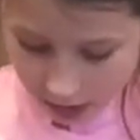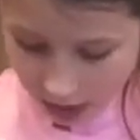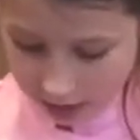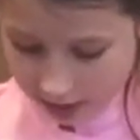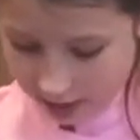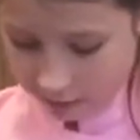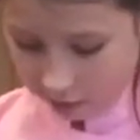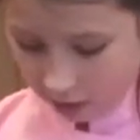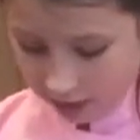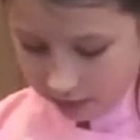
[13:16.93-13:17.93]
cut in
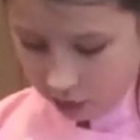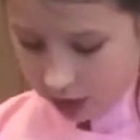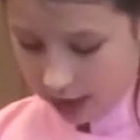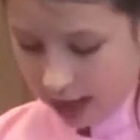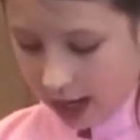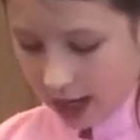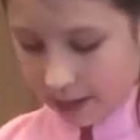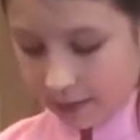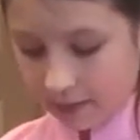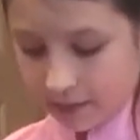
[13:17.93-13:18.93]
half one more
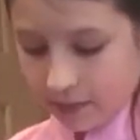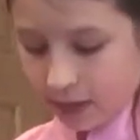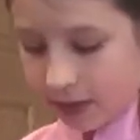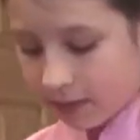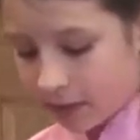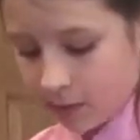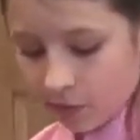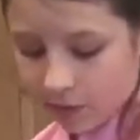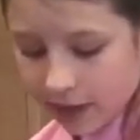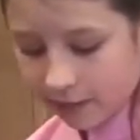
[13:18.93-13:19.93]
time. I'm going to
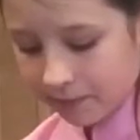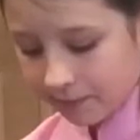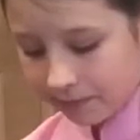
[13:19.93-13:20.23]
move that.